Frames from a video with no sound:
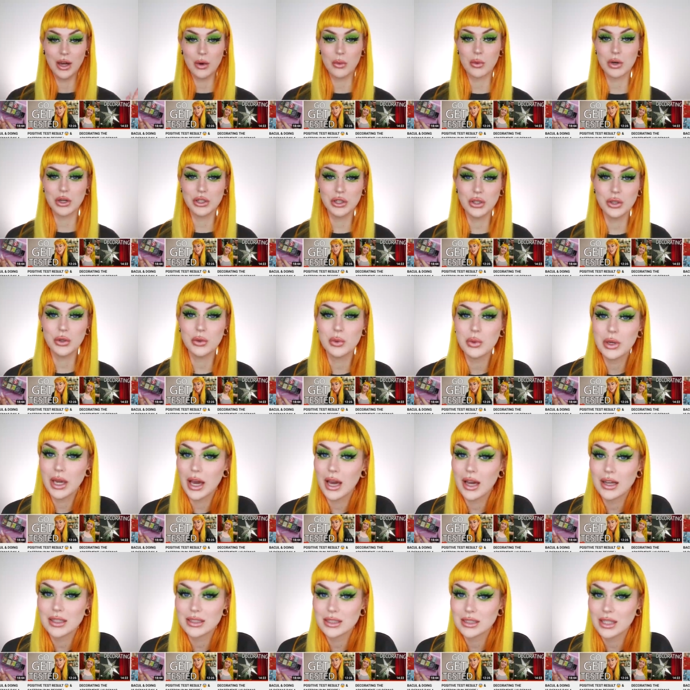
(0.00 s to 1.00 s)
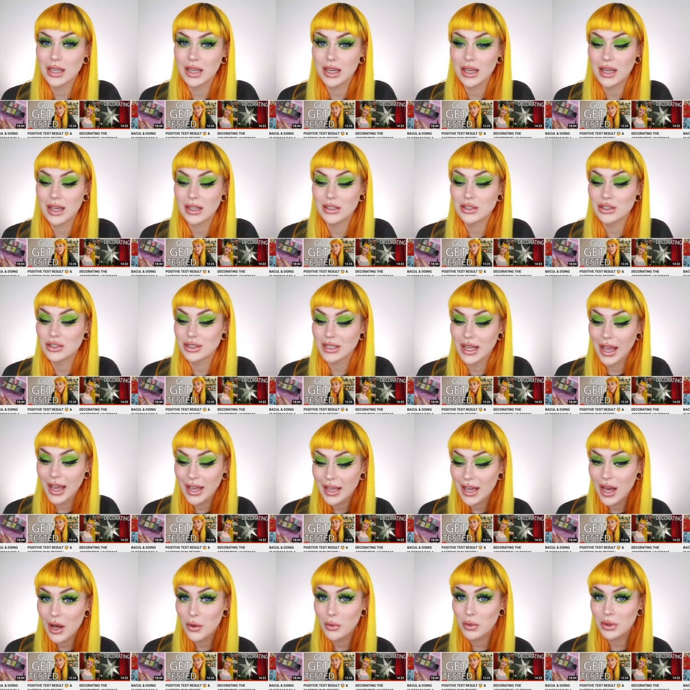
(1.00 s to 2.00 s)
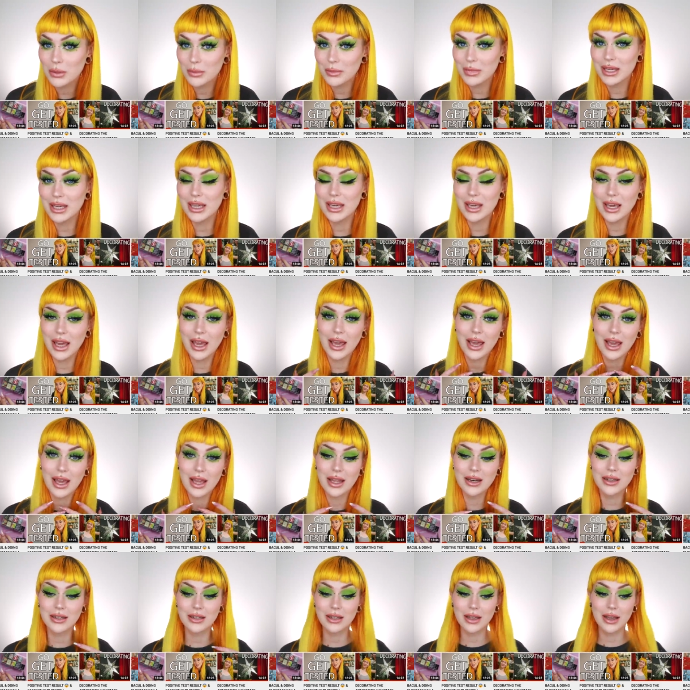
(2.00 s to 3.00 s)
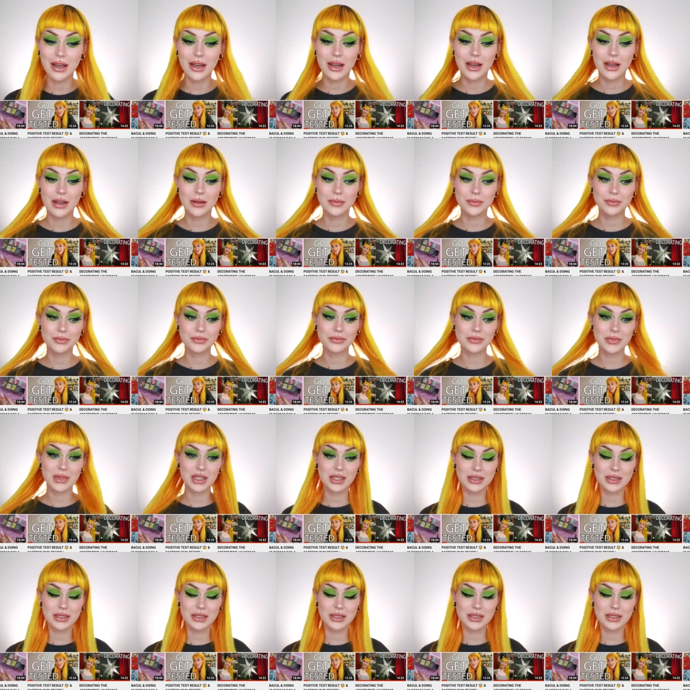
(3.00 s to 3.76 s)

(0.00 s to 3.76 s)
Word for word: where you guys can just hang out with me and um,